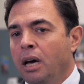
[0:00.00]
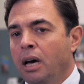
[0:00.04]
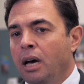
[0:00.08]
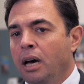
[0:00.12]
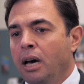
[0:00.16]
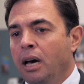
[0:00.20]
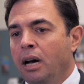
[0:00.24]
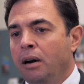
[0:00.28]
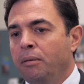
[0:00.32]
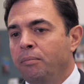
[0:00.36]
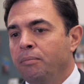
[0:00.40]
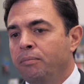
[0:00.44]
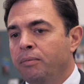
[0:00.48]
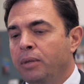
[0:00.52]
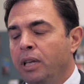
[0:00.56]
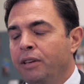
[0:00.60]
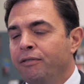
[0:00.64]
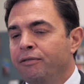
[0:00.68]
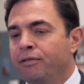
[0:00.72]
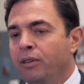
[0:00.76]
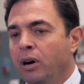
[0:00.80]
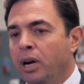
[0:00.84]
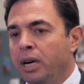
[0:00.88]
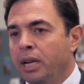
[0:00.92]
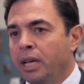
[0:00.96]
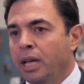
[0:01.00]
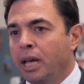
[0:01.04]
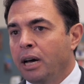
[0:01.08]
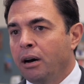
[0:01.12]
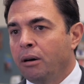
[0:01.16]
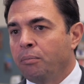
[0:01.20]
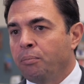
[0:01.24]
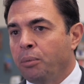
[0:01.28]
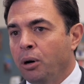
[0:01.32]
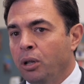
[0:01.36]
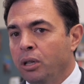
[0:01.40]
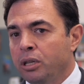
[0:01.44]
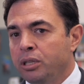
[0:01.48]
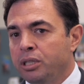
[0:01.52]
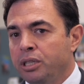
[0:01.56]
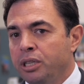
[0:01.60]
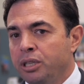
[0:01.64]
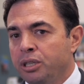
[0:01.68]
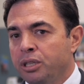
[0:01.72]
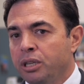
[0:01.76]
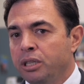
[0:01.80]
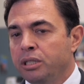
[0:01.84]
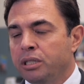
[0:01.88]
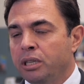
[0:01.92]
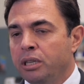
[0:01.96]
inviting our
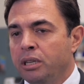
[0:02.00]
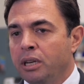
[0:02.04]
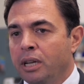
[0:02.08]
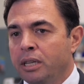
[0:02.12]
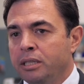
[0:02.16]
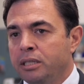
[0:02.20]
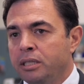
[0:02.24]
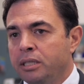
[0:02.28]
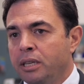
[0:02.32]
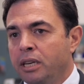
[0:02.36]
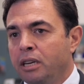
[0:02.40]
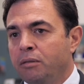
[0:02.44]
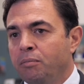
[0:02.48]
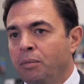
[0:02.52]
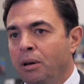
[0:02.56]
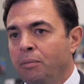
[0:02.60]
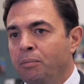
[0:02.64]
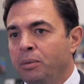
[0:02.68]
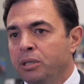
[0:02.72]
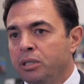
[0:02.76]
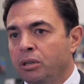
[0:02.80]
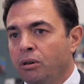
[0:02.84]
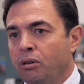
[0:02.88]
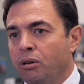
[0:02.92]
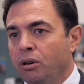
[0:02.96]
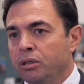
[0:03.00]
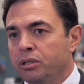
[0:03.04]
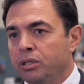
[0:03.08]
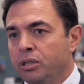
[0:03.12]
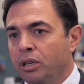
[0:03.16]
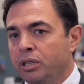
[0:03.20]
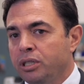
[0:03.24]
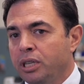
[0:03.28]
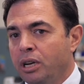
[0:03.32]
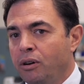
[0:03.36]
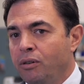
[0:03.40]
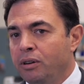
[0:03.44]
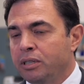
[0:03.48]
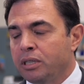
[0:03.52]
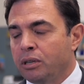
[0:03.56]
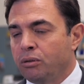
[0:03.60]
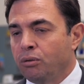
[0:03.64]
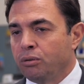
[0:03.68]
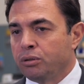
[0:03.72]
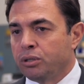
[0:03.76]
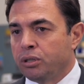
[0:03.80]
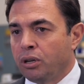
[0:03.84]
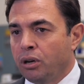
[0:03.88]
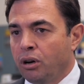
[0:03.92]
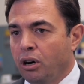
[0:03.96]
politicians and sitting members across those areas, and
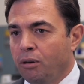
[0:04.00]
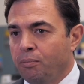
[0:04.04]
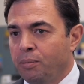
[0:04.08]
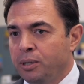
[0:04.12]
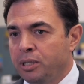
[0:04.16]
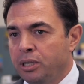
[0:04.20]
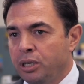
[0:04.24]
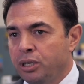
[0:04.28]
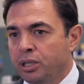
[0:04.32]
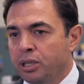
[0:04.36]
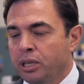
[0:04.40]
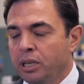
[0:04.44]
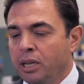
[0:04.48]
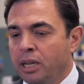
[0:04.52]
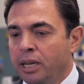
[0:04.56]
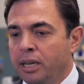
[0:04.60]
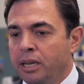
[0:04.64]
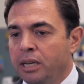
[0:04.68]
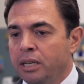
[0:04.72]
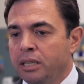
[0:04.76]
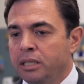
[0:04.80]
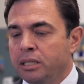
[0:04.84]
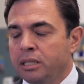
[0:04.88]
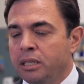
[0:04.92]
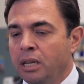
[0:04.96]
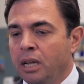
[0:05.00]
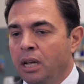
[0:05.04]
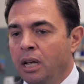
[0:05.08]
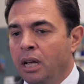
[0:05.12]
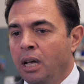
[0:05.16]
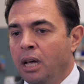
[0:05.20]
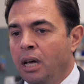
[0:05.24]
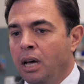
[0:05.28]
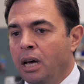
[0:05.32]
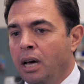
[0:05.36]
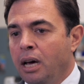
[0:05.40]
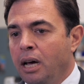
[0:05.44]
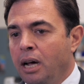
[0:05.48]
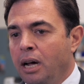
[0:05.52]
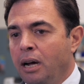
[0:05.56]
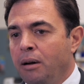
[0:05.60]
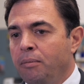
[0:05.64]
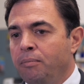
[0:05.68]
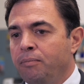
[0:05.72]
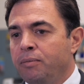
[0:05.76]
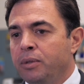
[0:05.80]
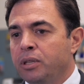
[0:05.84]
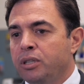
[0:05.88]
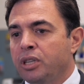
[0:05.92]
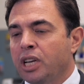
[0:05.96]
also opposition leaders
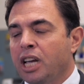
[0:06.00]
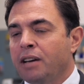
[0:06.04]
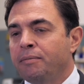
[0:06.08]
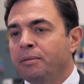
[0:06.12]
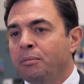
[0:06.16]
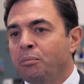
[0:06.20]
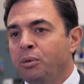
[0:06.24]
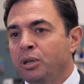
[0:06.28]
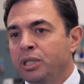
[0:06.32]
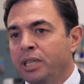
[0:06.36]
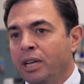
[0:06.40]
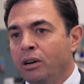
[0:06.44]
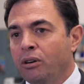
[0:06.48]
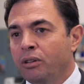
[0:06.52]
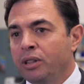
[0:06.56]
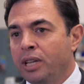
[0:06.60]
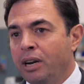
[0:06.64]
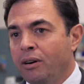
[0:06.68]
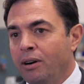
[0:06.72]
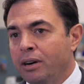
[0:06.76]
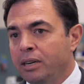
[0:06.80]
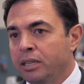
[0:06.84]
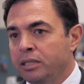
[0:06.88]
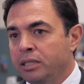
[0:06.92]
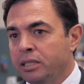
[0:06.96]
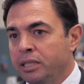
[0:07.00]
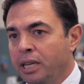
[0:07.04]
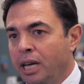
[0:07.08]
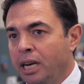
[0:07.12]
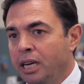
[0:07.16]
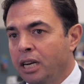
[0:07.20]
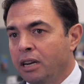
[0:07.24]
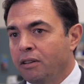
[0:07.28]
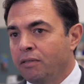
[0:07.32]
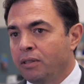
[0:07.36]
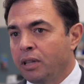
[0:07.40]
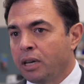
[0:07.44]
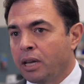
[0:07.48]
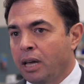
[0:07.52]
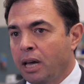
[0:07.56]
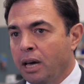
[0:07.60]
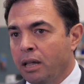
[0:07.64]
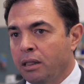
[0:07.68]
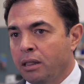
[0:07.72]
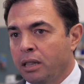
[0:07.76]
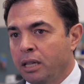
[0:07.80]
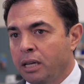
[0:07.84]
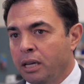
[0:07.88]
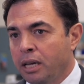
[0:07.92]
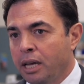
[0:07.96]
to come and present on their understanding of the
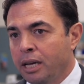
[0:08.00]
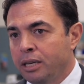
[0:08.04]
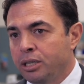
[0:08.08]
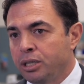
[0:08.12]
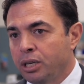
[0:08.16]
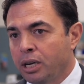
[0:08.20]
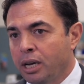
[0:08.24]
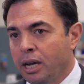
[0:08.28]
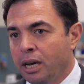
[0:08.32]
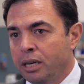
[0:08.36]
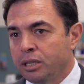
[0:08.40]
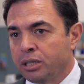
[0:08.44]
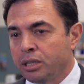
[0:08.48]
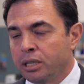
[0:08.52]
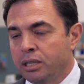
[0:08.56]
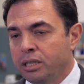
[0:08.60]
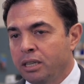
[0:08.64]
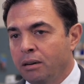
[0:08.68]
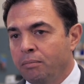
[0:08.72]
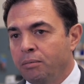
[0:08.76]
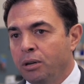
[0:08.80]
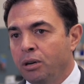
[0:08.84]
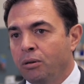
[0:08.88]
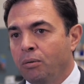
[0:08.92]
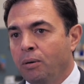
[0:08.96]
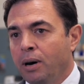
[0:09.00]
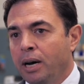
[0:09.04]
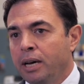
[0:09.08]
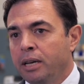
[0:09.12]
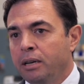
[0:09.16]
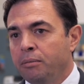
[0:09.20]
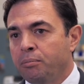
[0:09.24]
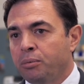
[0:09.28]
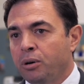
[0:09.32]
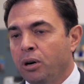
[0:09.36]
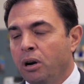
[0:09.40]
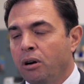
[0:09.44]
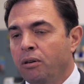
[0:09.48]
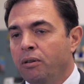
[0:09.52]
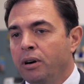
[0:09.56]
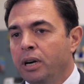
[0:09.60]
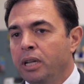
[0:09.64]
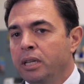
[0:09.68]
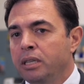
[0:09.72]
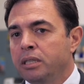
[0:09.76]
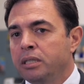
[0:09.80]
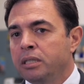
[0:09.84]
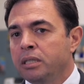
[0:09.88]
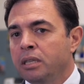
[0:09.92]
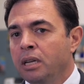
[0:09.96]
Catholic Education WA
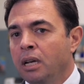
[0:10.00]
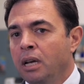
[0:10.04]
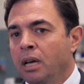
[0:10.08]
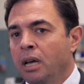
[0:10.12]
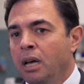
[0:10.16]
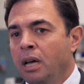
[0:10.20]
priorities.